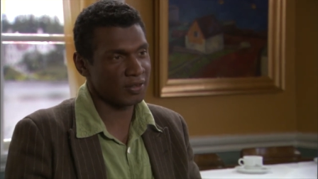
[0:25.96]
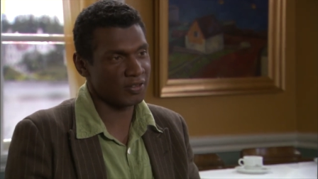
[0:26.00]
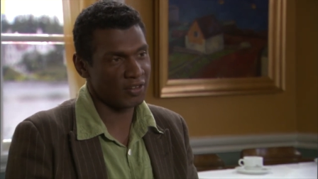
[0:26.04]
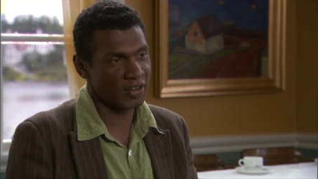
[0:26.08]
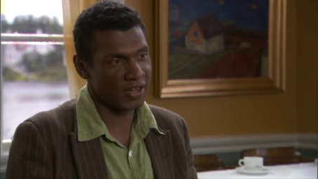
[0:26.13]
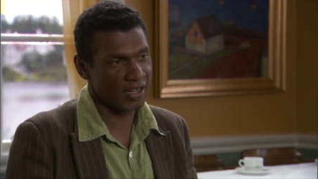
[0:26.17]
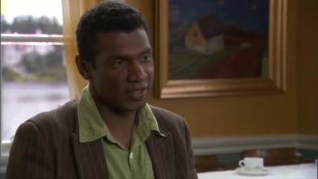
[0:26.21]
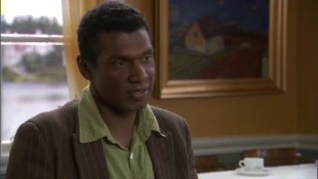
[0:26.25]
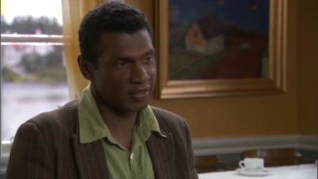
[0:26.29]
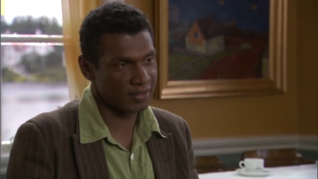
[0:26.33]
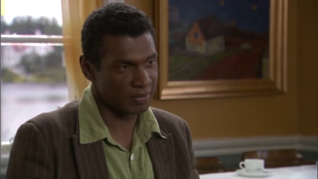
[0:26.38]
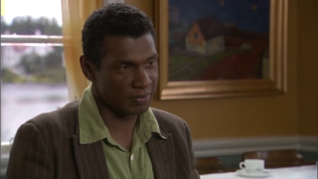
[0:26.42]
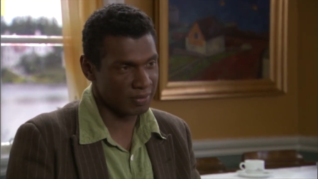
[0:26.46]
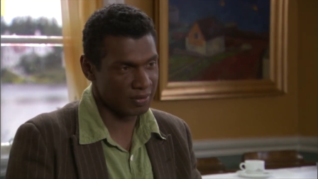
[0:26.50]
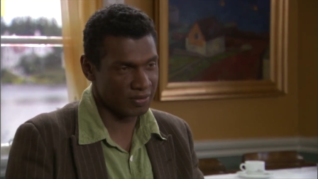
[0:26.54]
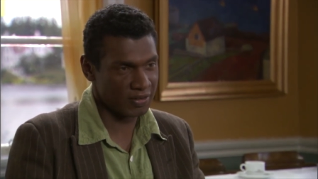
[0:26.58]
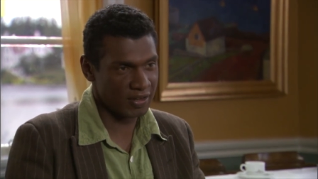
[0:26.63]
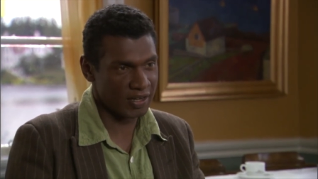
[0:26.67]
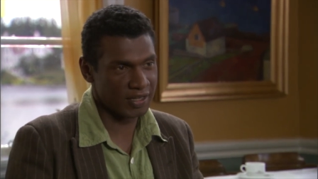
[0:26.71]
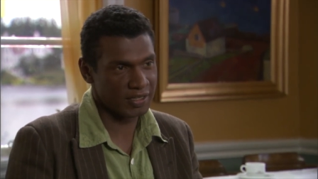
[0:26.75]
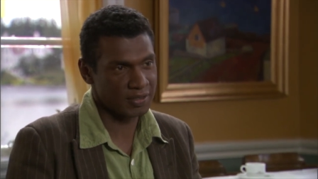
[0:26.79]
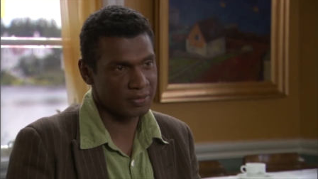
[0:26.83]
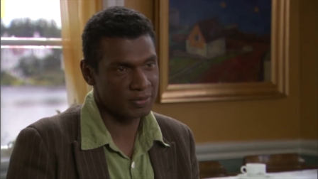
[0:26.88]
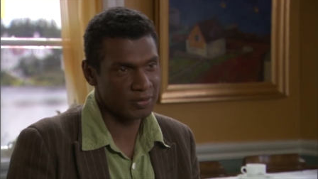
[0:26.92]
jazz. Wow. I'm a
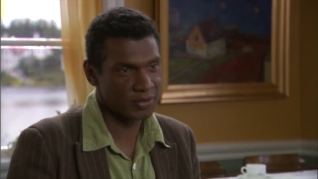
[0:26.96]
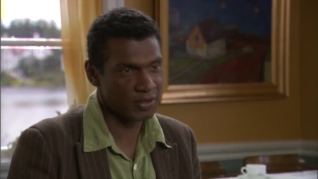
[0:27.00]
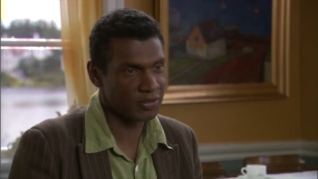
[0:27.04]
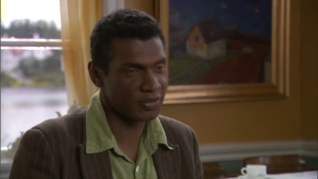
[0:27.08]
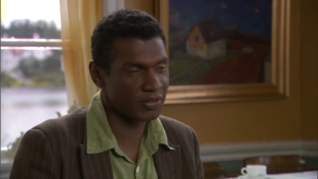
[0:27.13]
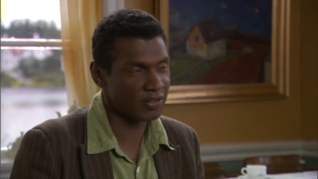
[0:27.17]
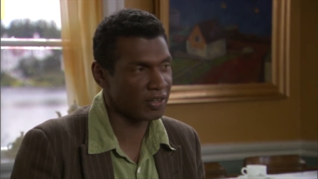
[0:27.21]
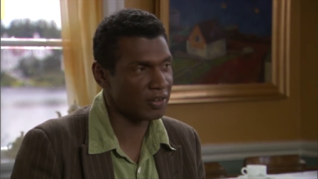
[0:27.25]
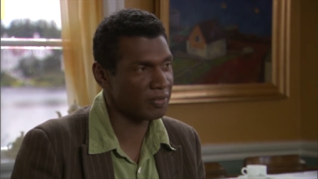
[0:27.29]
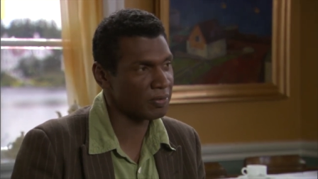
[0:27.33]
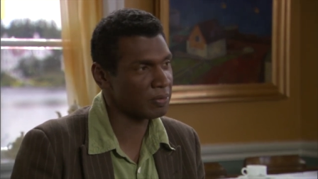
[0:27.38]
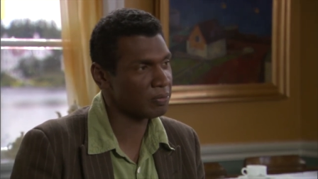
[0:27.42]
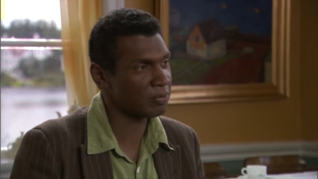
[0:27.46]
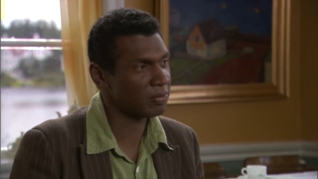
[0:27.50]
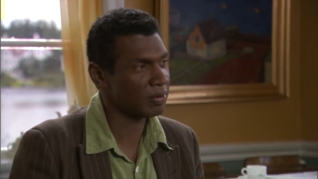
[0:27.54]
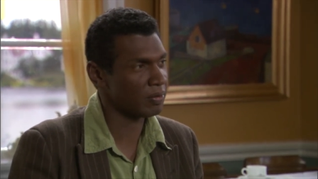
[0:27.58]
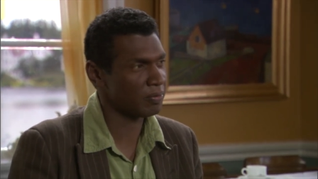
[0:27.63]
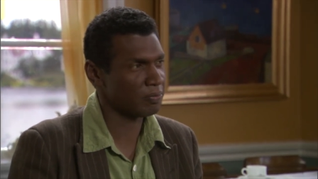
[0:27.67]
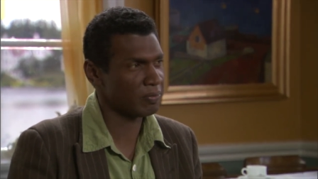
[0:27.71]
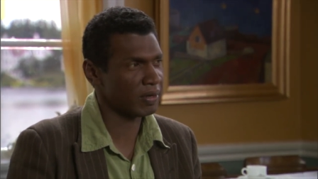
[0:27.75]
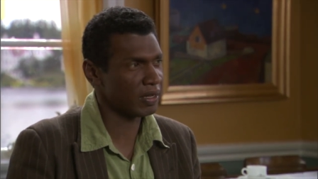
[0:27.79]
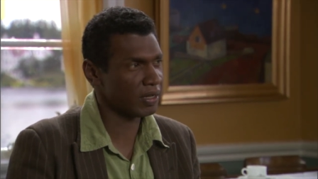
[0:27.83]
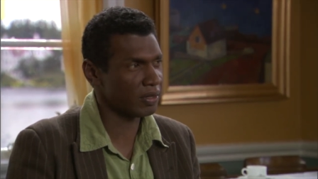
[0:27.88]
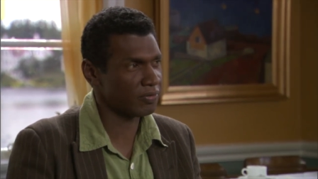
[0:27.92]
jazz musician. I've been
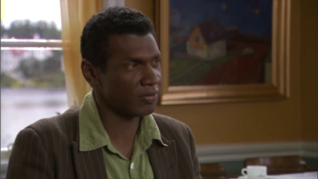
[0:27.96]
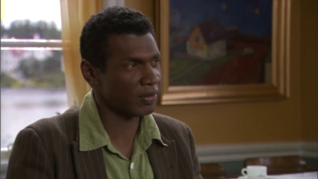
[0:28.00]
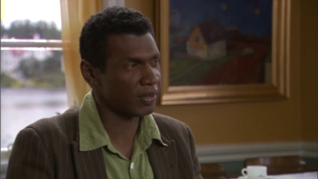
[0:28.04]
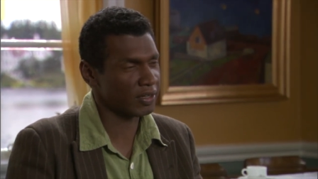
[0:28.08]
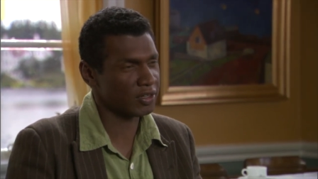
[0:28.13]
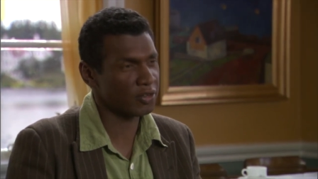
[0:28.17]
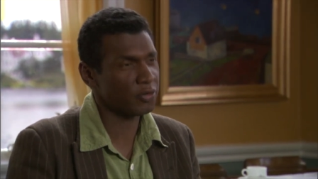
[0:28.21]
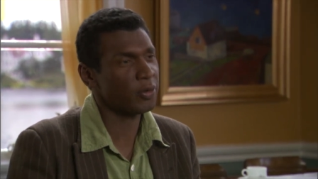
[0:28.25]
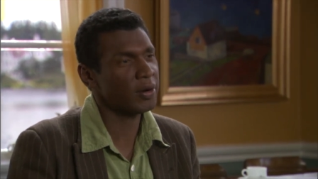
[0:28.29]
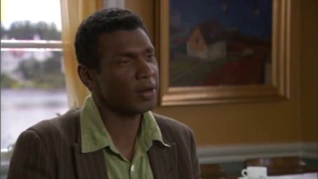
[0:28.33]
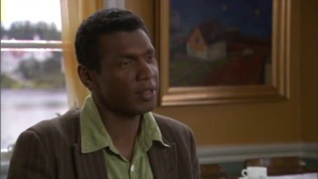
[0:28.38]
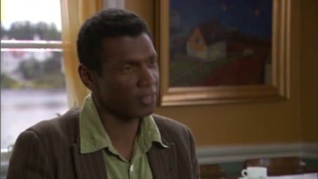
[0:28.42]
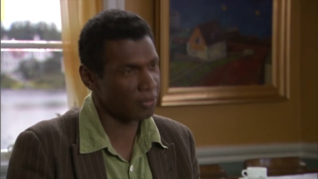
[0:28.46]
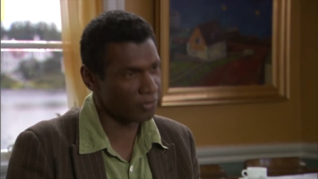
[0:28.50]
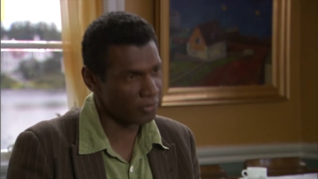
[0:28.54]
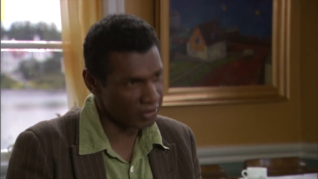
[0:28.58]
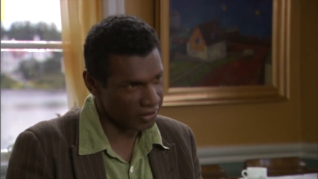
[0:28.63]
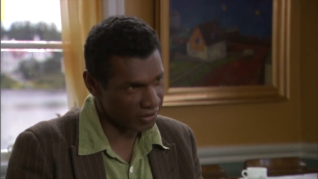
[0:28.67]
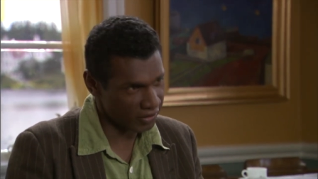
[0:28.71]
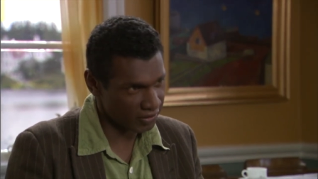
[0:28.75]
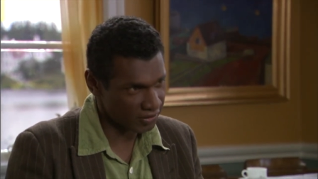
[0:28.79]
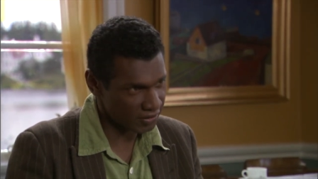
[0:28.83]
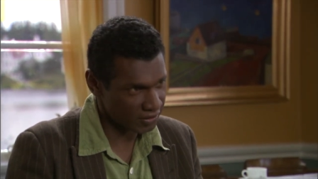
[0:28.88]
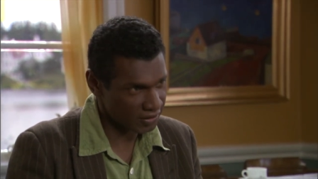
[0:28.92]
playing for like twenty-three
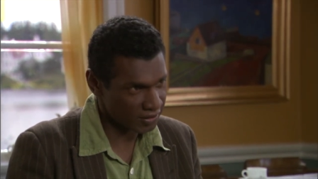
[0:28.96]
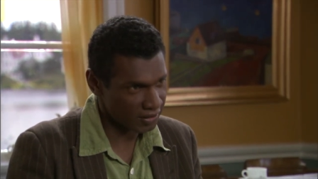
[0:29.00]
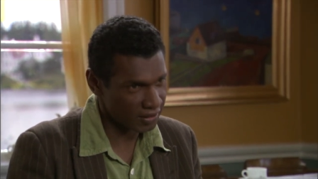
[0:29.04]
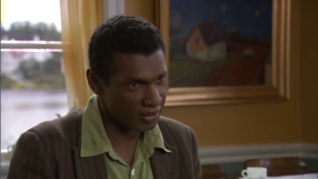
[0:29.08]
years. Wow.